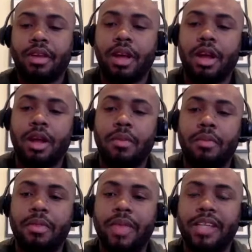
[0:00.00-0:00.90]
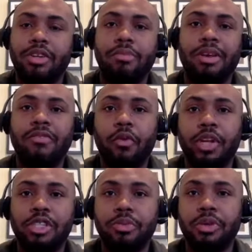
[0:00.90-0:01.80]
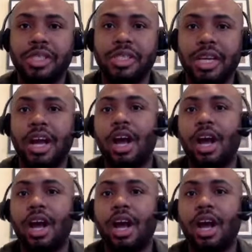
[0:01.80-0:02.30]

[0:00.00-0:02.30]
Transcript: that's going to be 42%